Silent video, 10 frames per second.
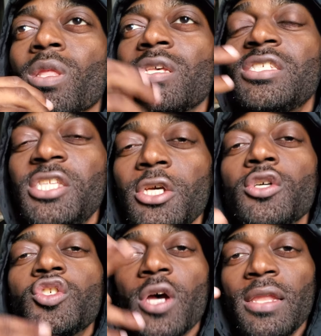
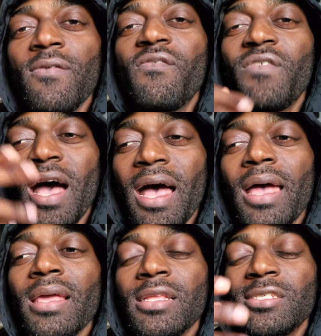still trying to
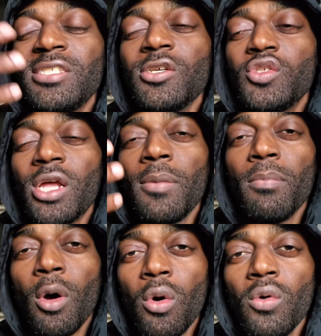find and still trying to
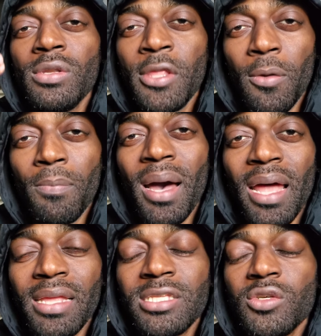mold their
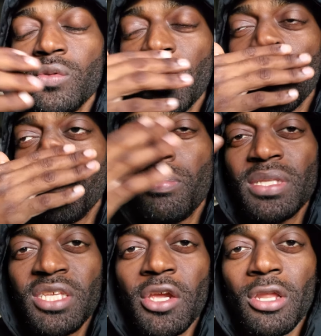body to their
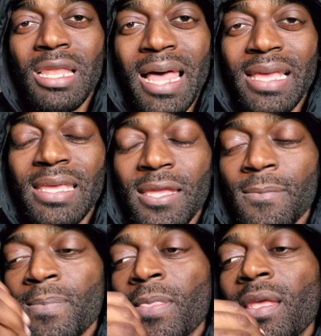particular liking.
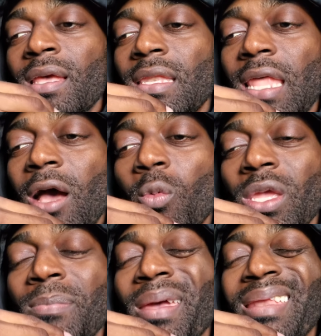Now,
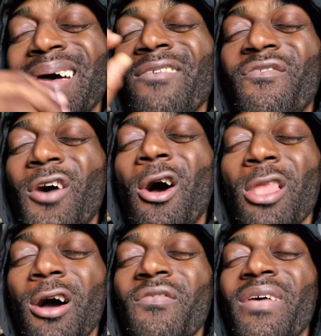we may not fall
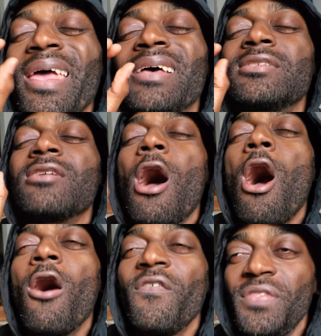off as
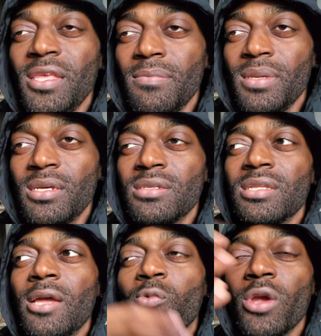often because
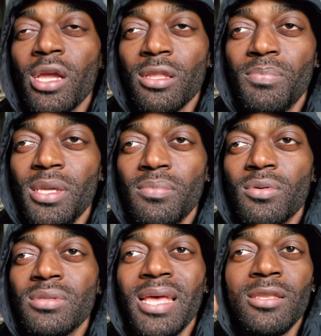like regular
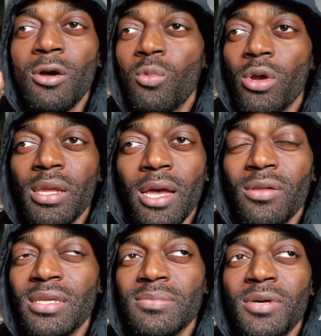people that don't work
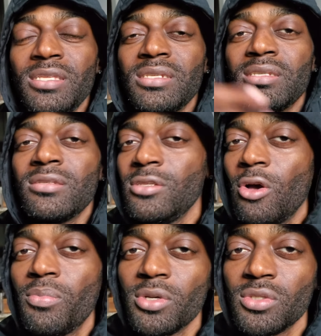out as much as, you
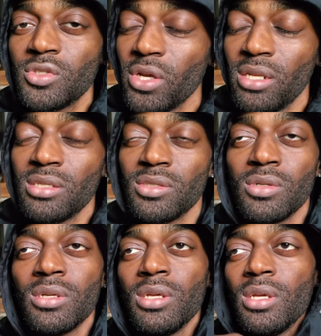know, personal trainers
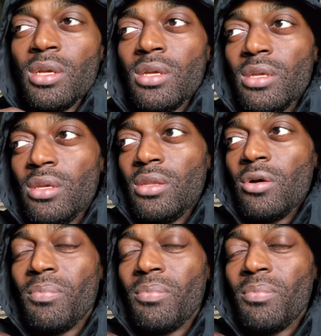or, you know,